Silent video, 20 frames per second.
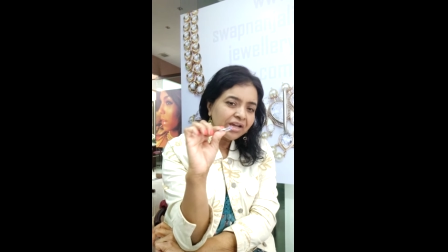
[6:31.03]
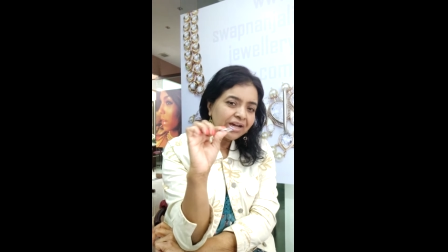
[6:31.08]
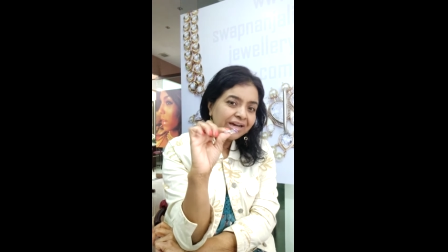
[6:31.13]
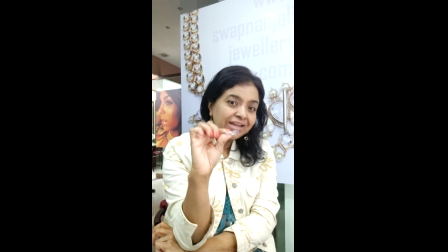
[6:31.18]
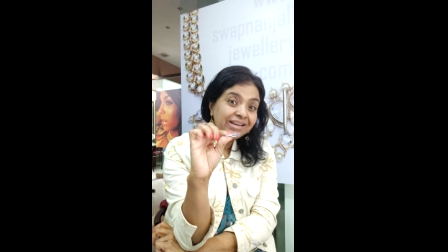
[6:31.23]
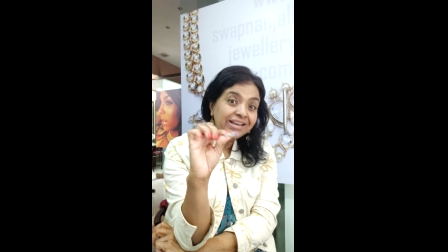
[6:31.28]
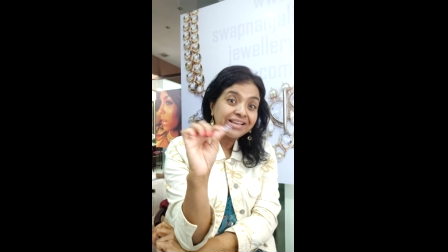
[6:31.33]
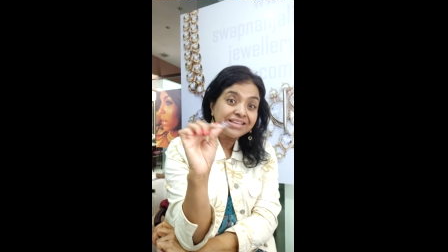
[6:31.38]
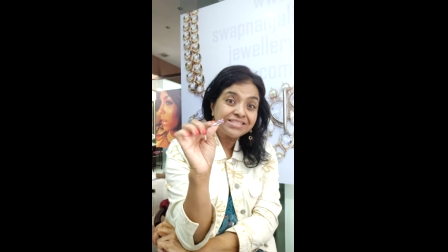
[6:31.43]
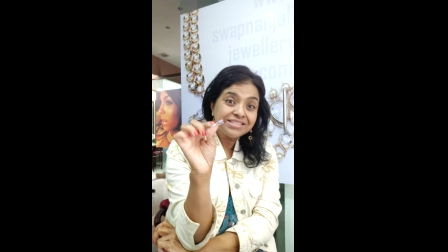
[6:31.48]

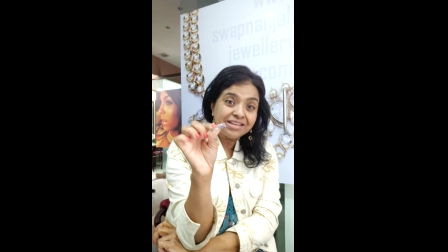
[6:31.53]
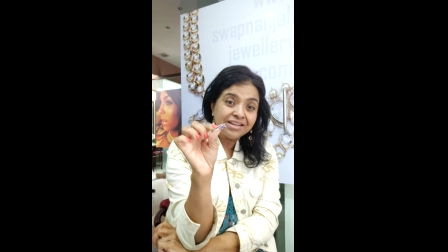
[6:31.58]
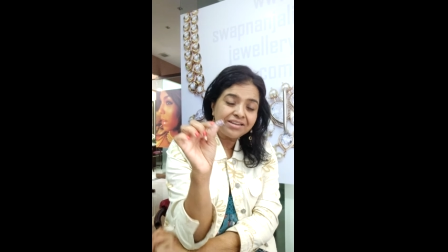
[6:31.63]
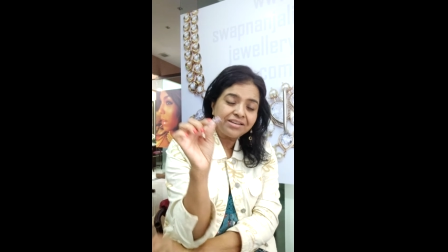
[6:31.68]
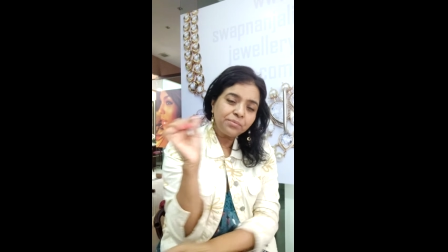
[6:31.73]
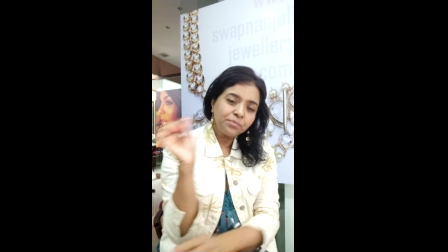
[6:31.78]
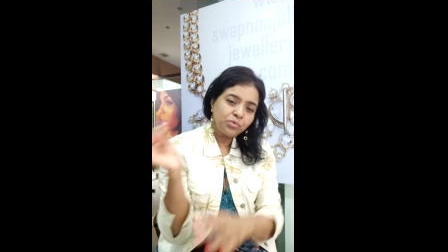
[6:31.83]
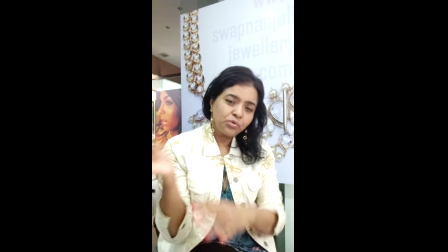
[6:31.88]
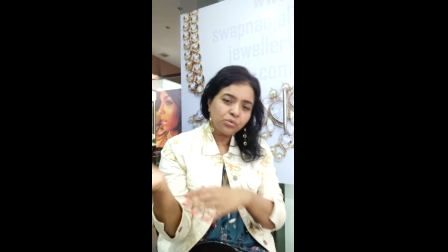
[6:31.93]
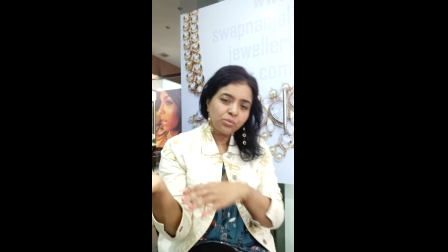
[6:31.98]
unlike Sun
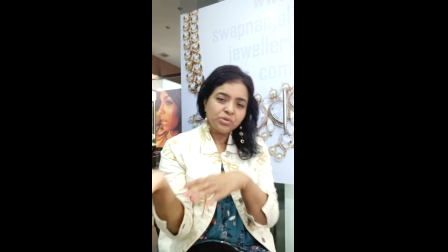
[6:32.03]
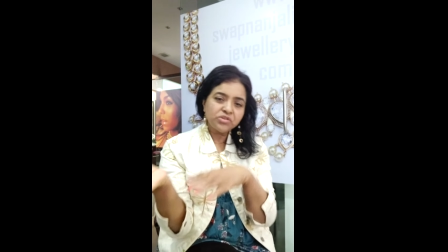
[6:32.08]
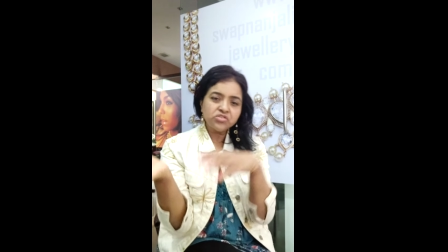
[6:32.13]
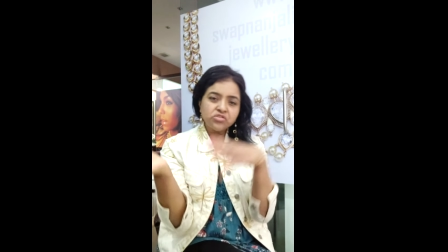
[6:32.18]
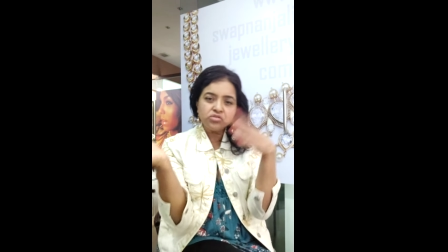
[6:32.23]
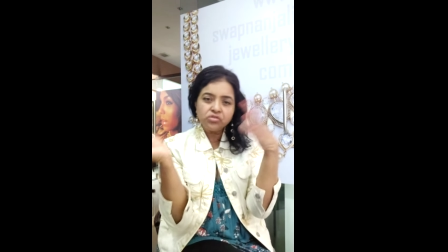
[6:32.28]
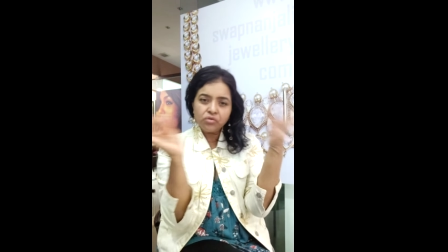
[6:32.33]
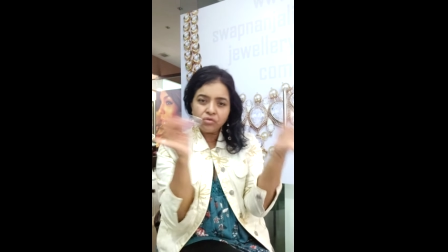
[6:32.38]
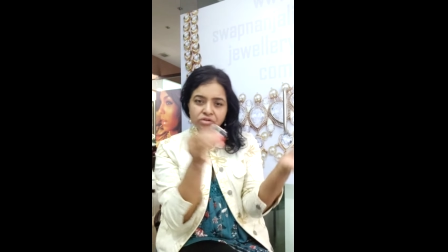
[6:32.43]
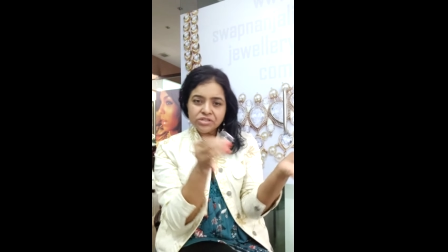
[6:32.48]
and Moon
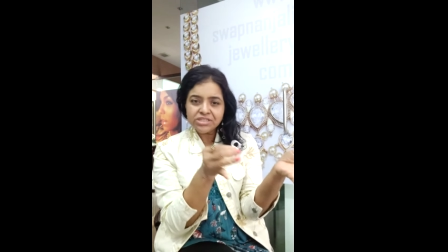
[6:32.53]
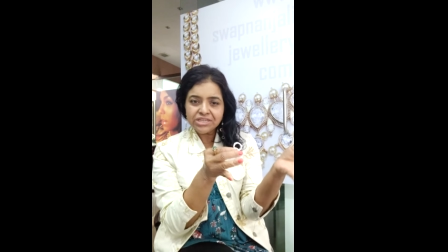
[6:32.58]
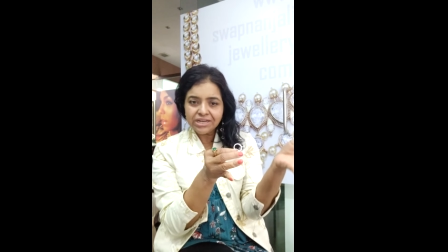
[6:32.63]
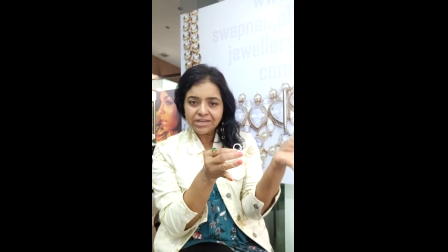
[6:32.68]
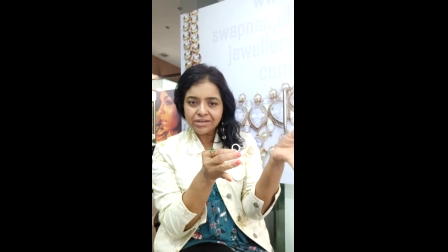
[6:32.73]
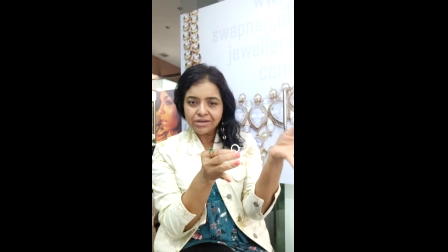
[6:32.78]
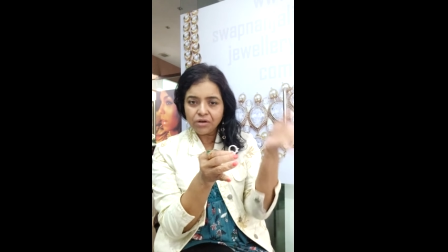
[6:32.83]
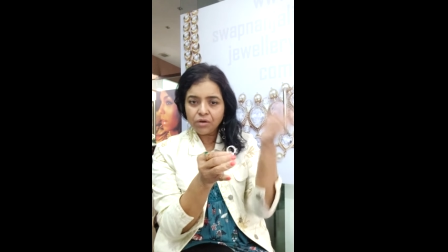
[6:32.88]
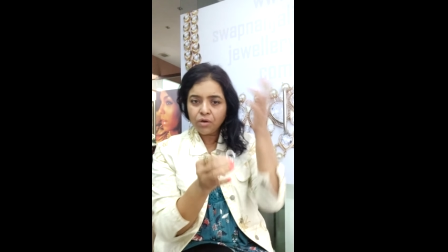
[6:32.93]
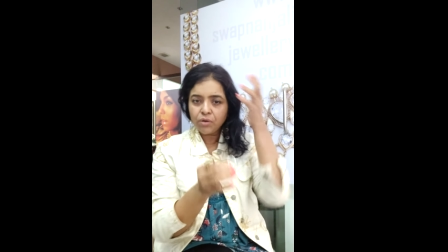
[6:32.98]
which don't
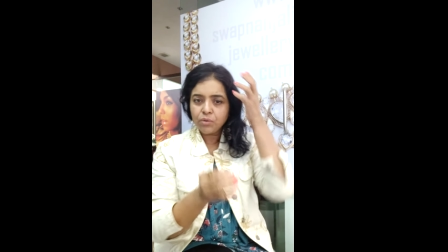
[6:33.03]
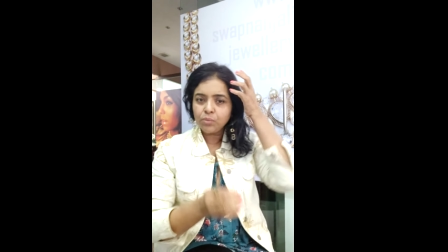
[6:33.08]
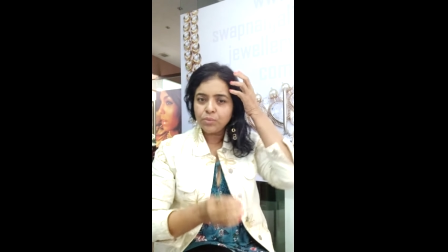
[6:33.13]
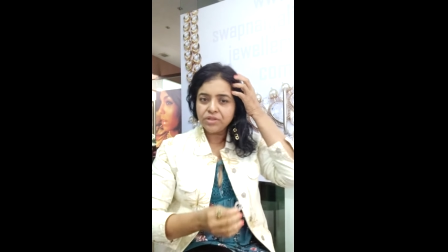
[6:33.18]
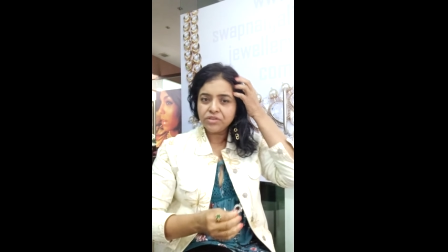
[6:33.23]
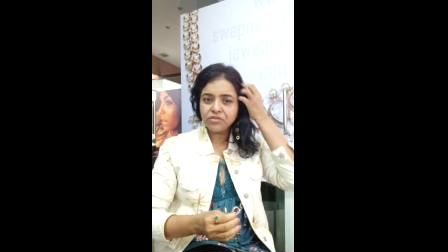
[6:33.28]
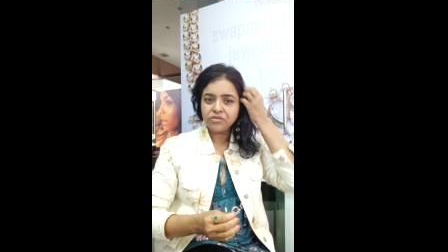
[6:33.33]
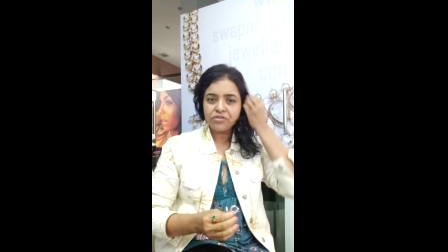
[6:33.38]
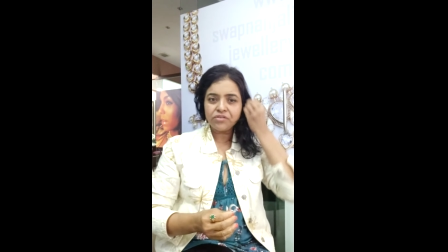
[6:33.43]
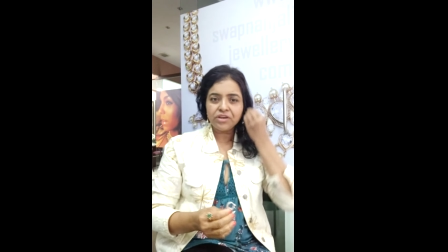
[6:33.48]
get along
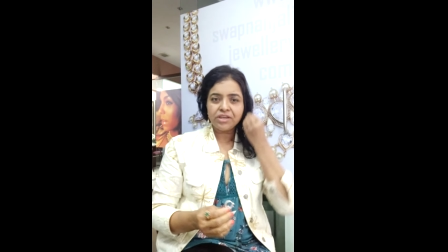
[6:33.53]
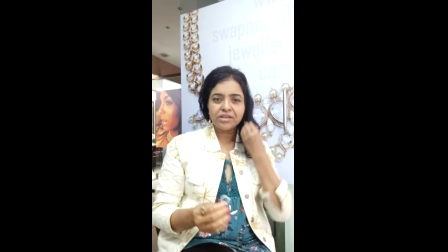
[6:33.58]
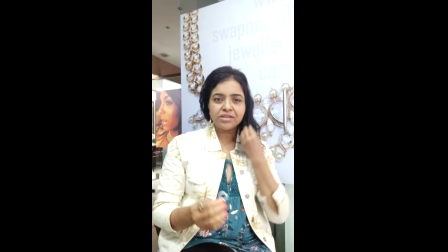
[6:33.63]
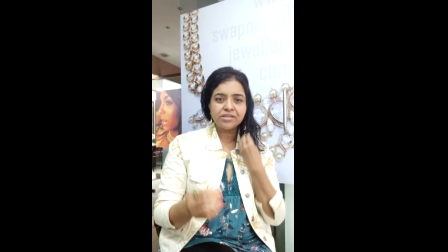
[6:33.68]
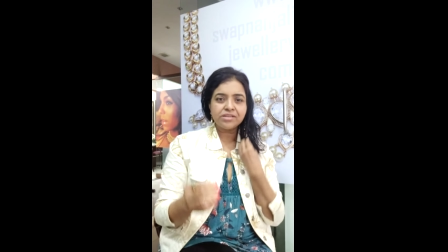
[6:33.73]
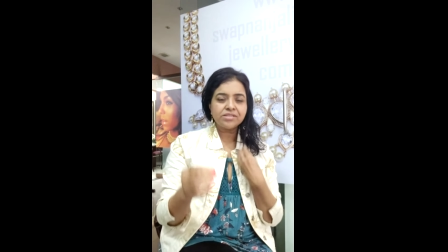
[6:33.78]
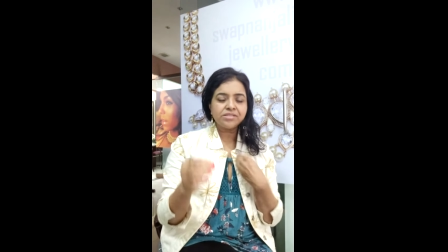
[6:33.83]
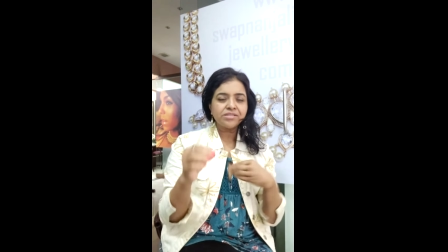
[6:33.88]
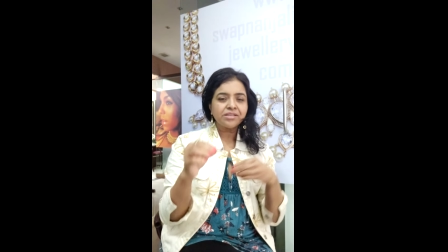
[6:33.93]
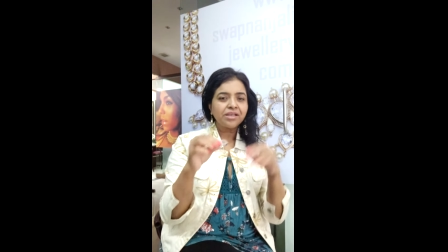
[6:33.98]
with
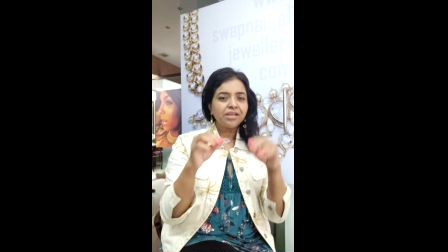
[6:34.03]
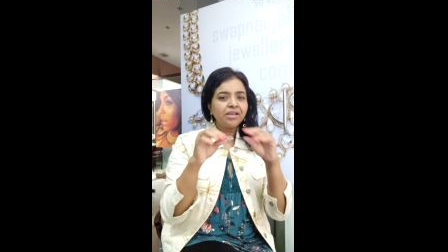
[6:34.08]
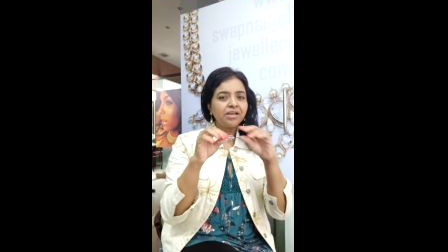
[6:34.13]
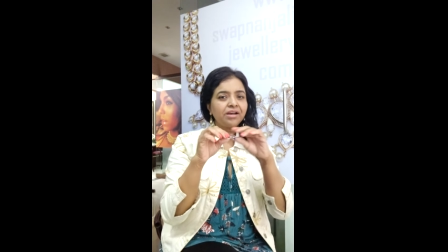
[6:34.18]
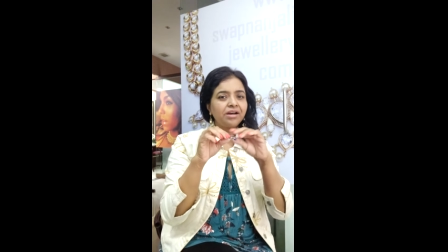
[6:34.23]
Uranus.